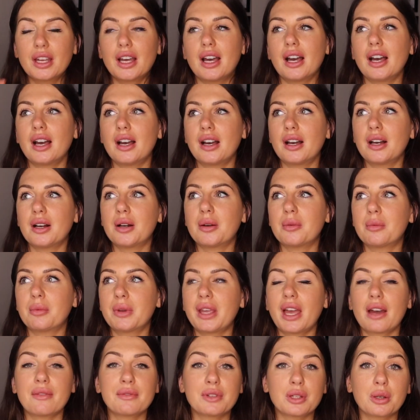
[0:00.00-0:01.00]
We
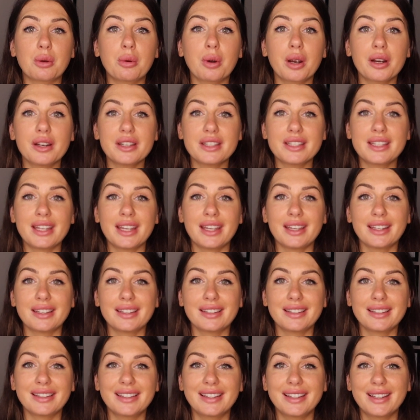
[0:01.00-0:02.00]
have to
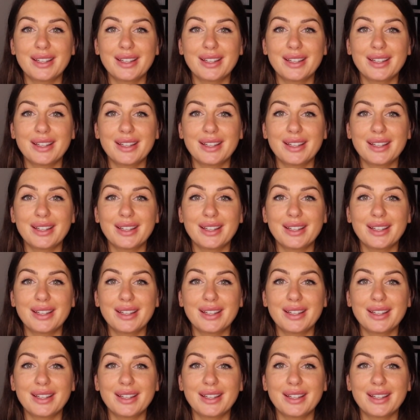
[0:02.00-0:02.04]
quarantine.